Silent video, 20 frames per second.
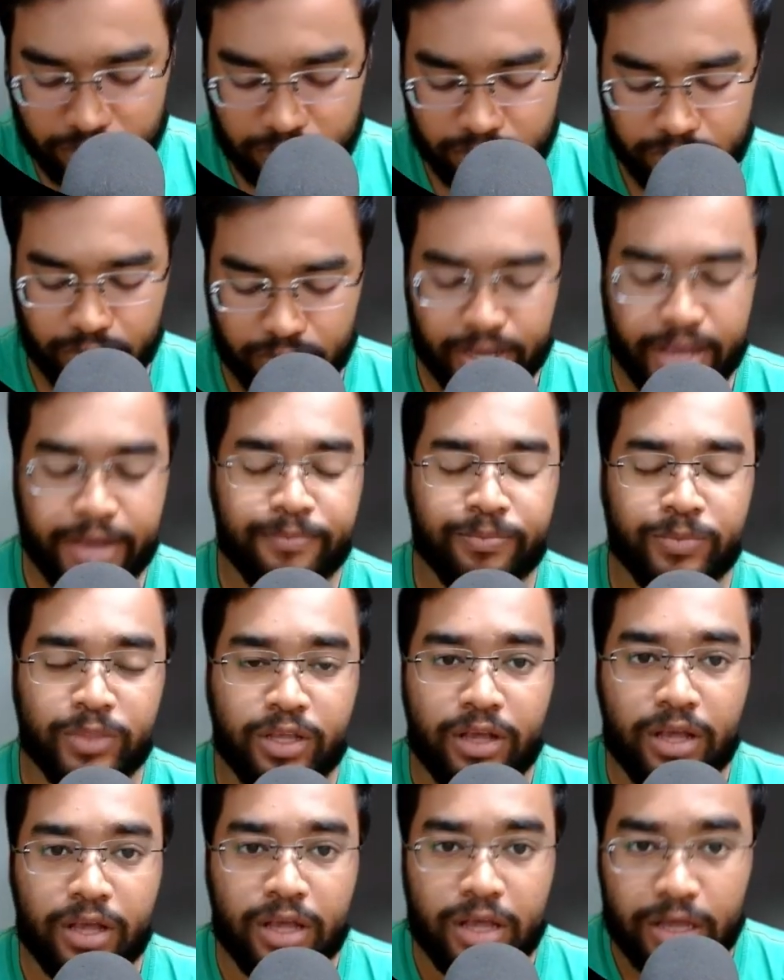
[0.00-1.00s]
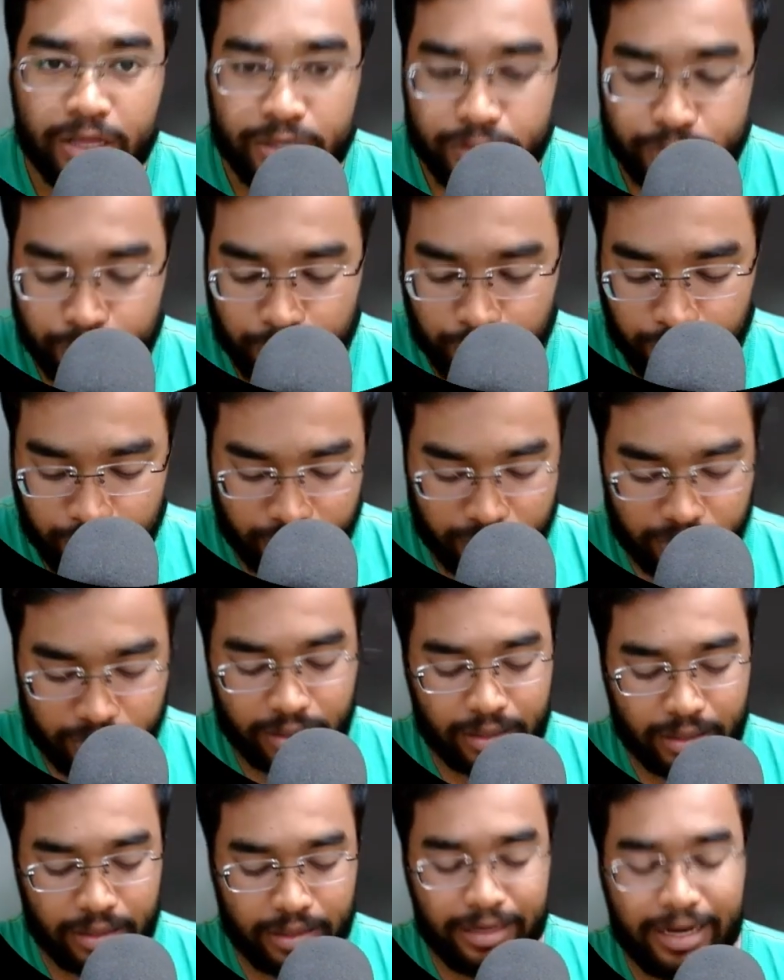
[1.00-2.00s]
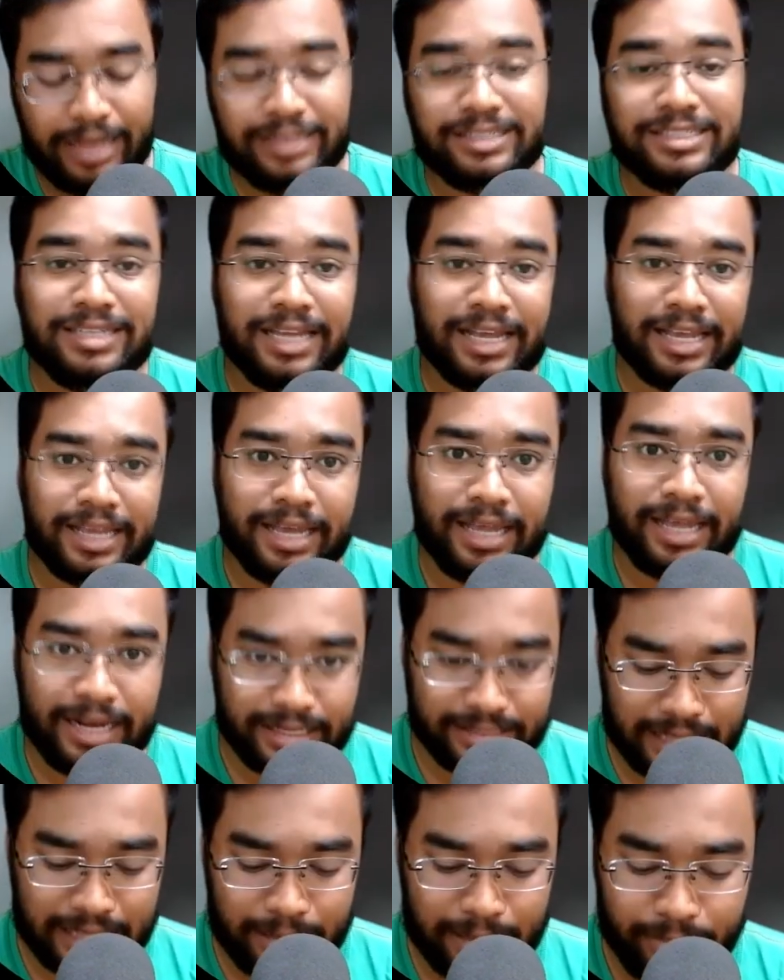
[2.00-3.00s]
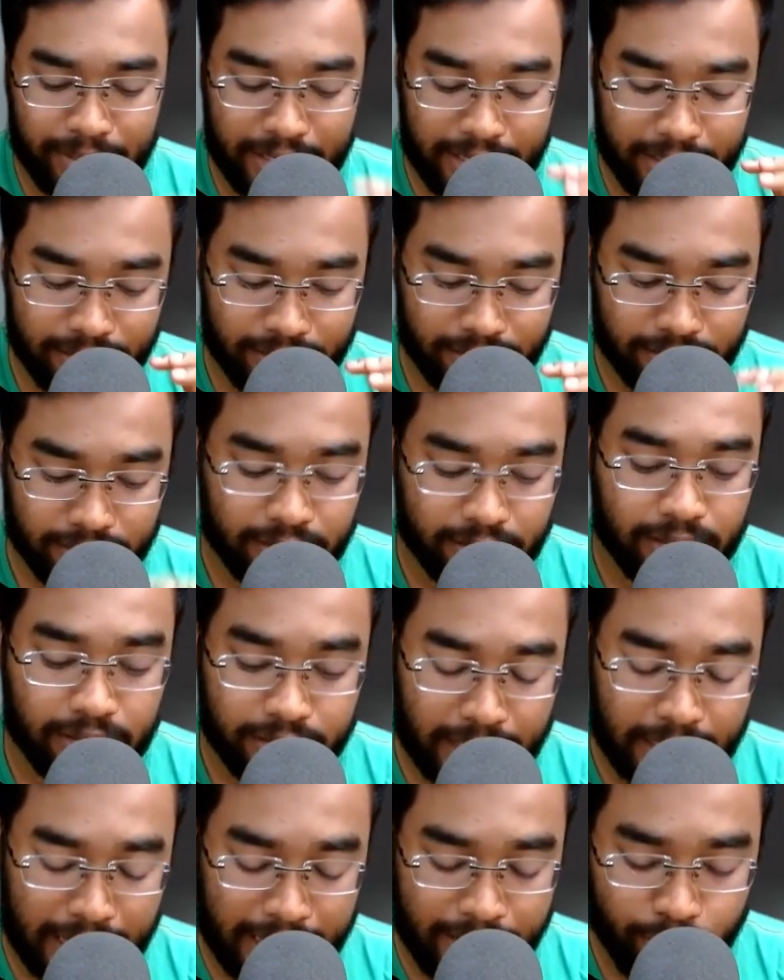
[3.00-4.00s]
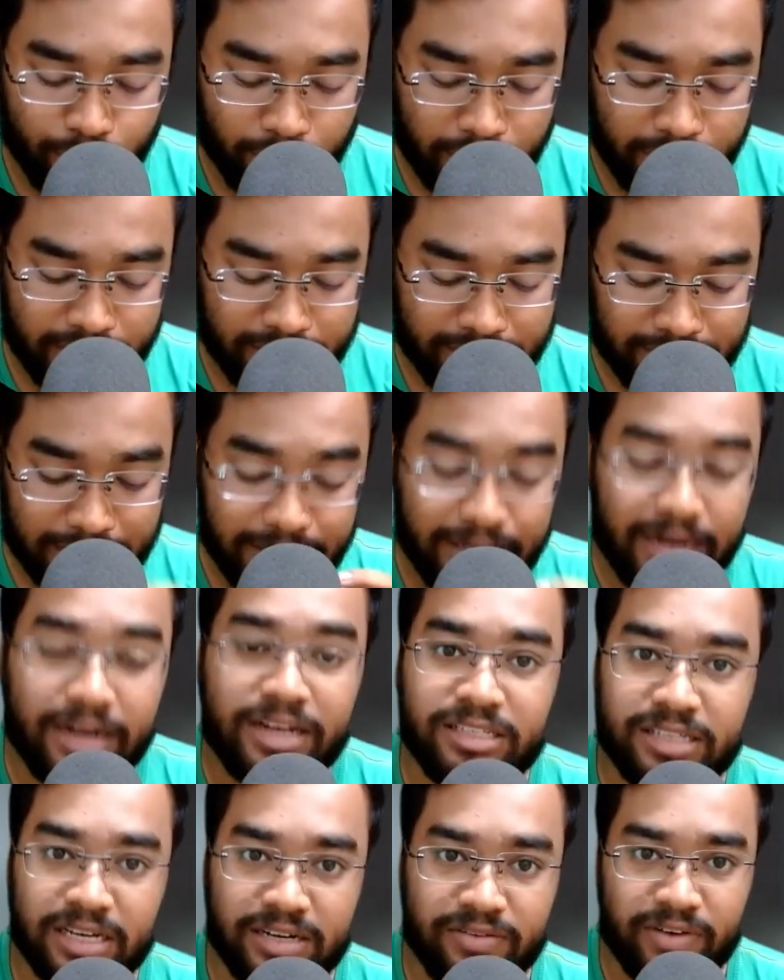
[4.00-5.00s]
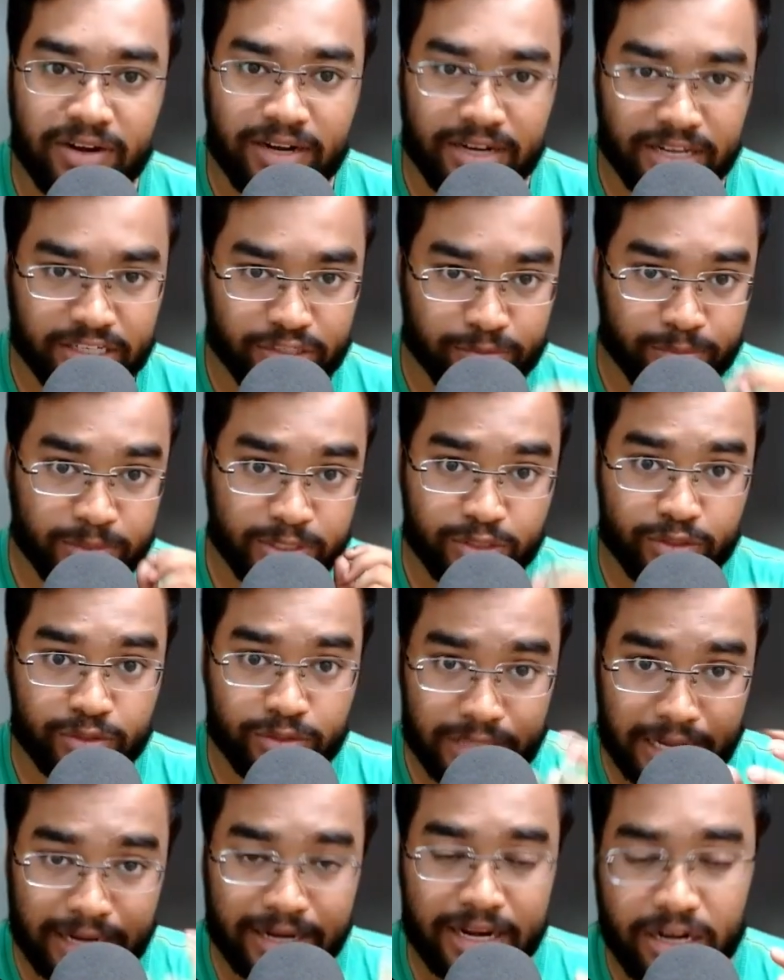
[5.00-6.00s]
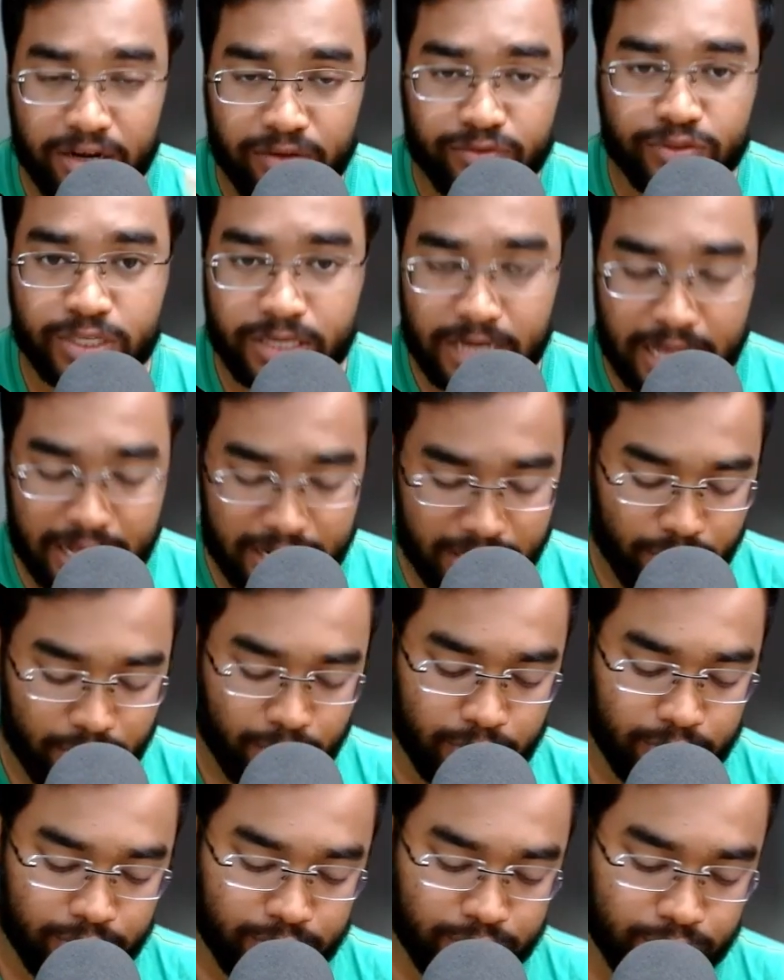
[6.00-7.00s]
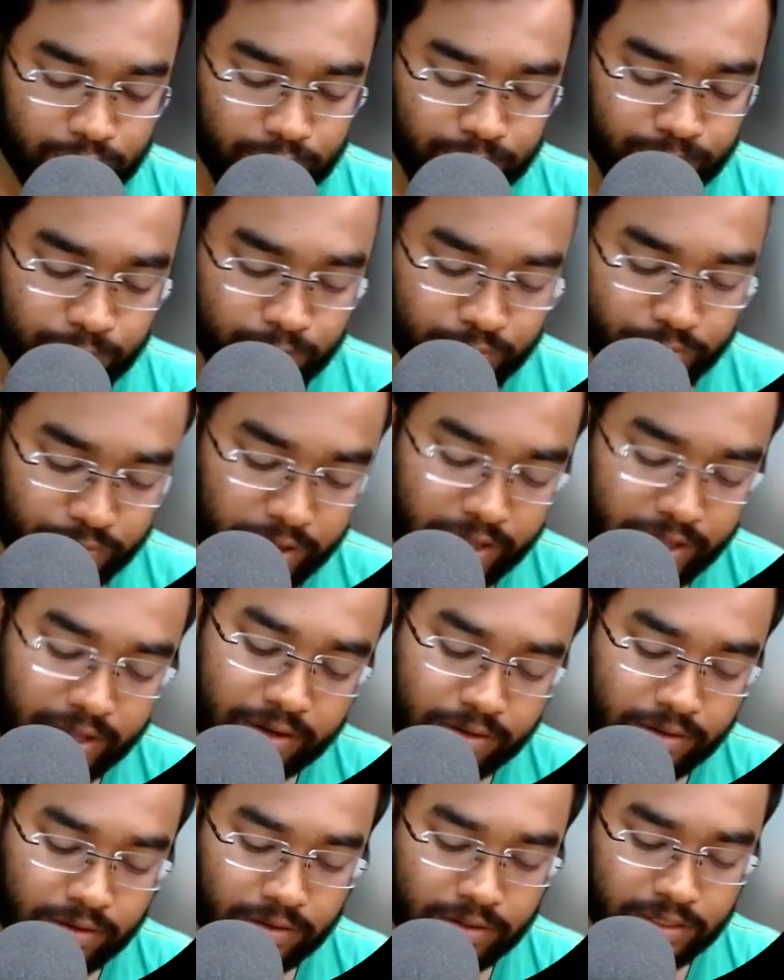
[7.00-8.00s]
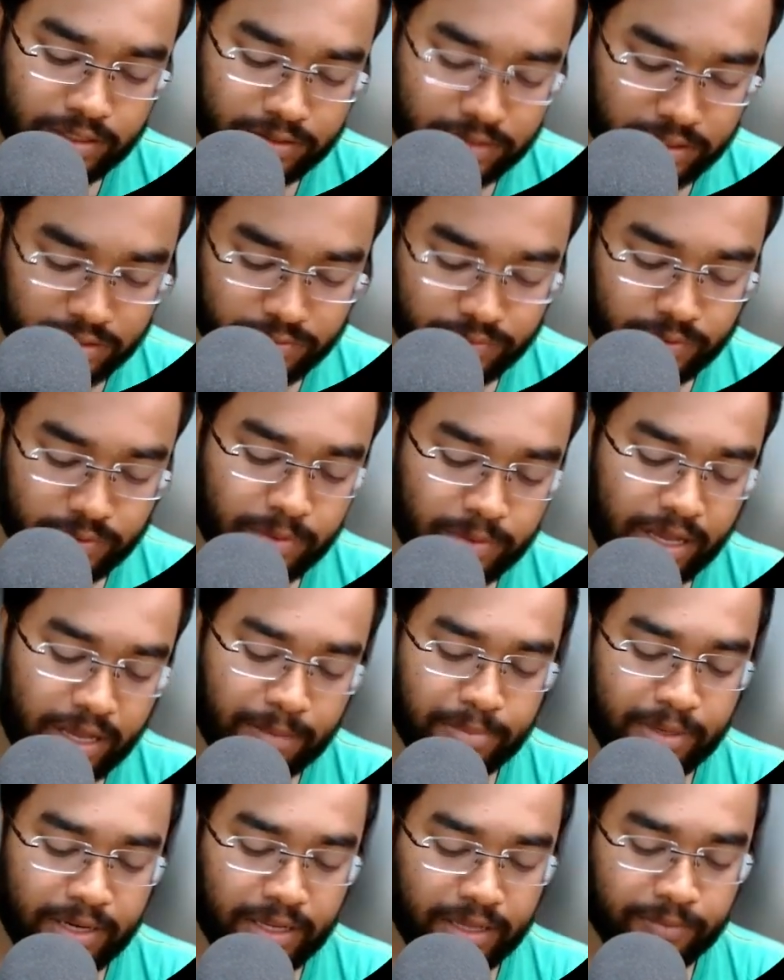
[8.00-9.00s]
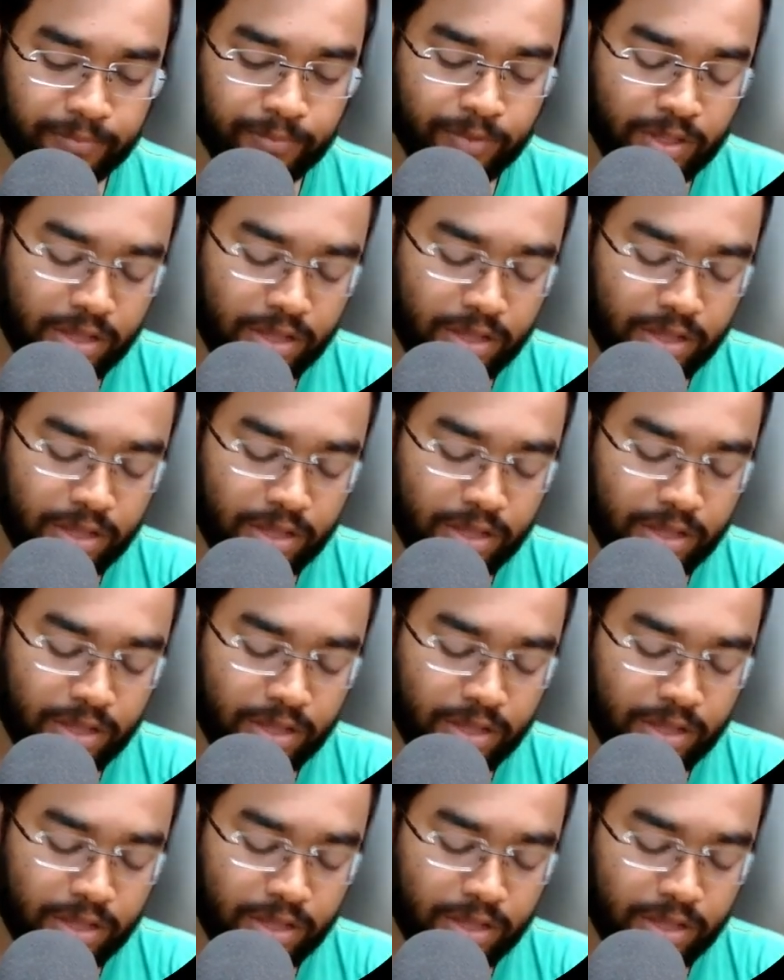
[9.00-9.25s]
Okay, so let's take an example and try to understand the disadvantage, means that kind of scenario also where all these things will be happening.